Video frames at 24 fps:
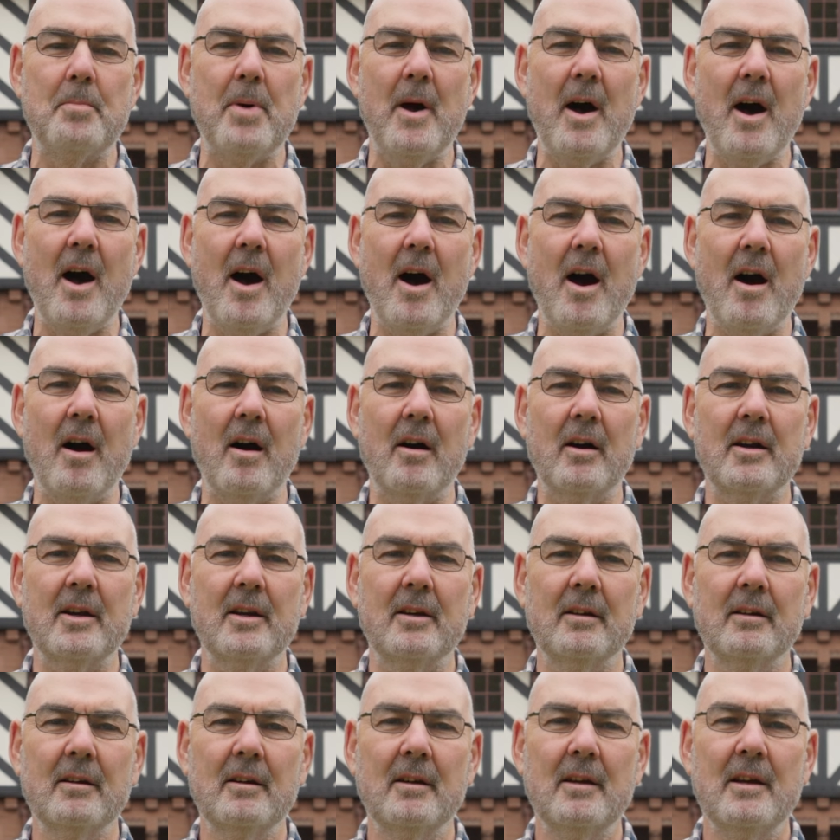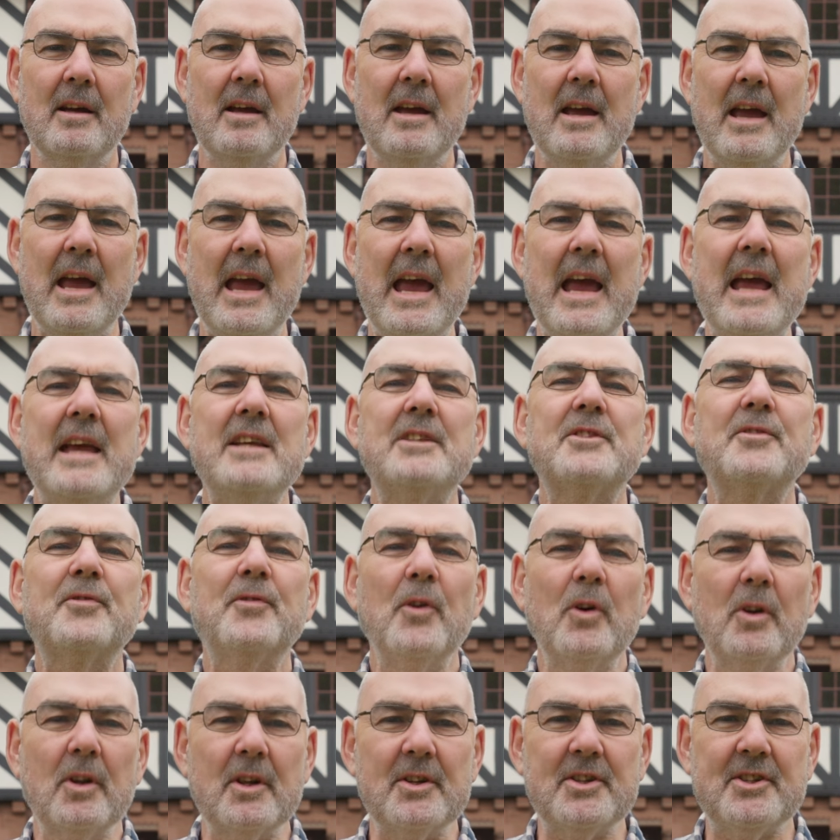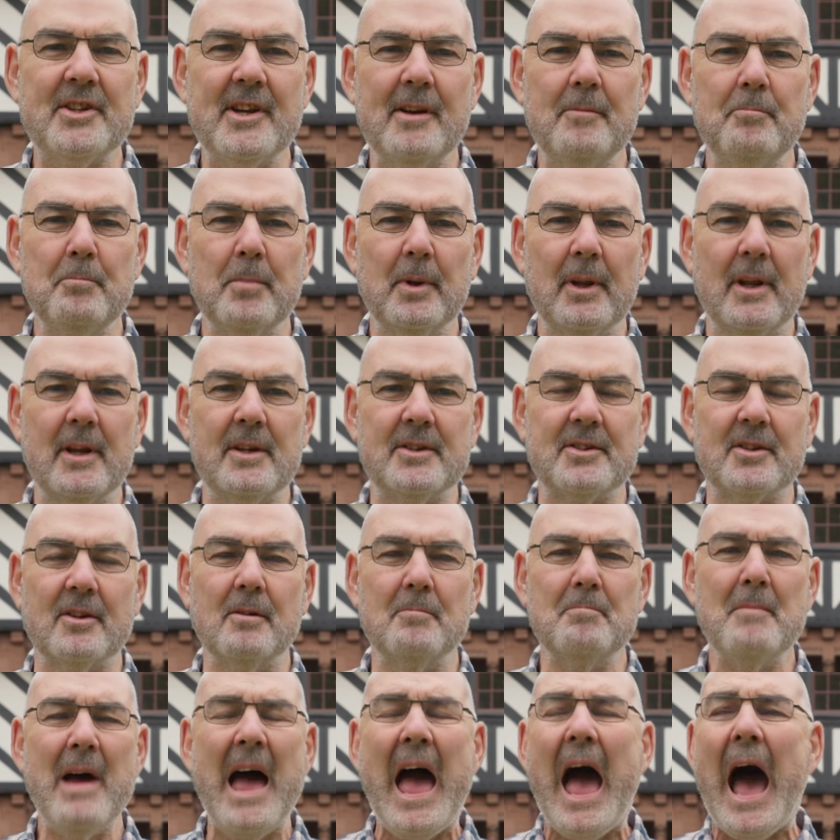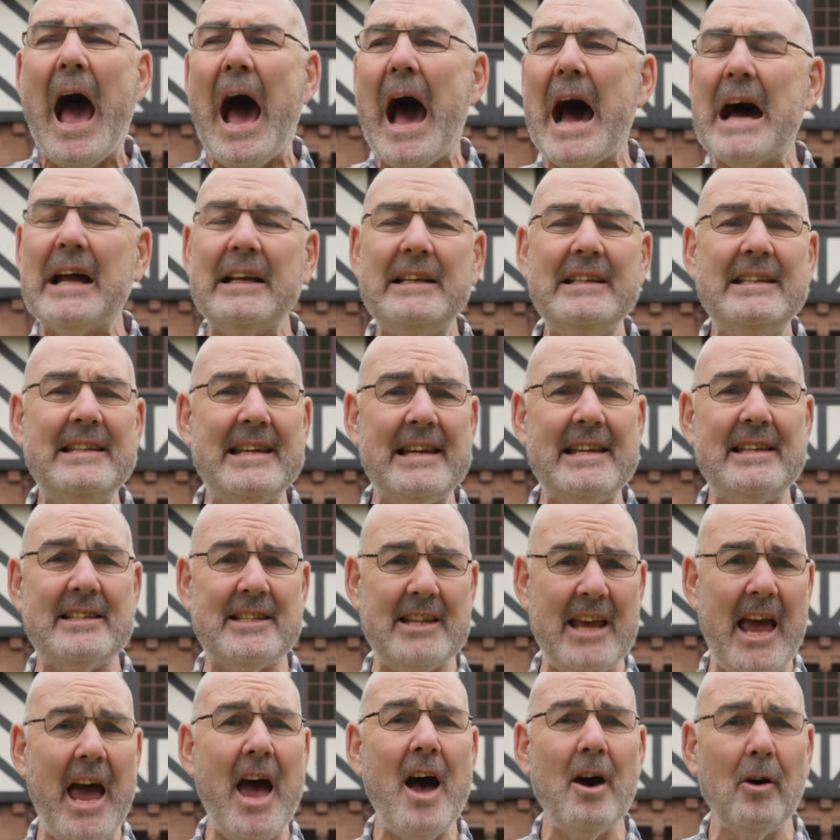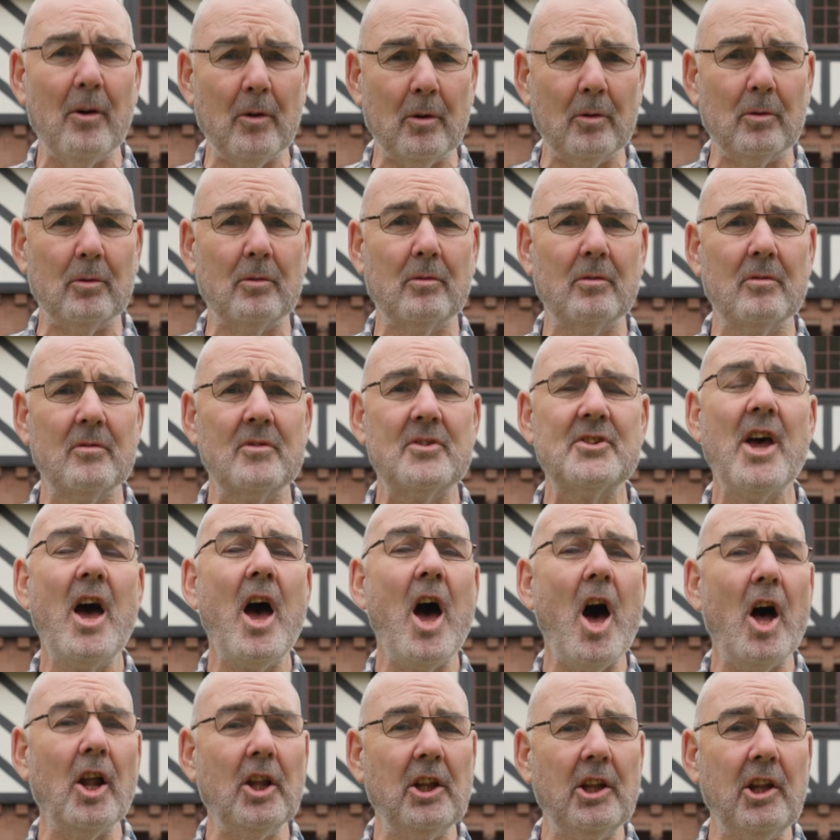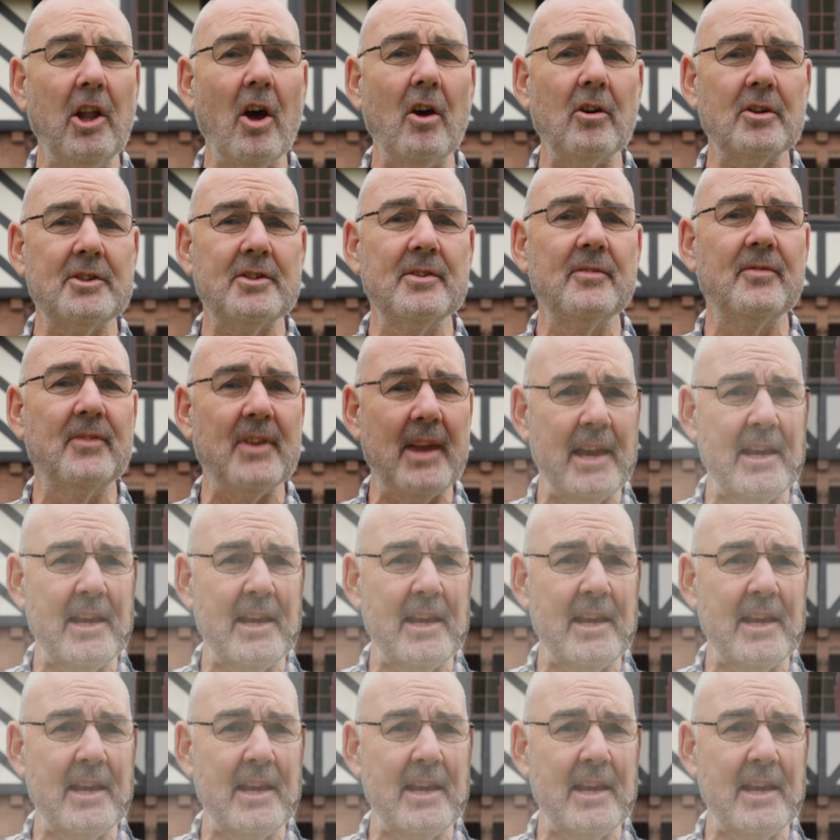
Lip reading: Park is full of symbolism, and it tells a lot of the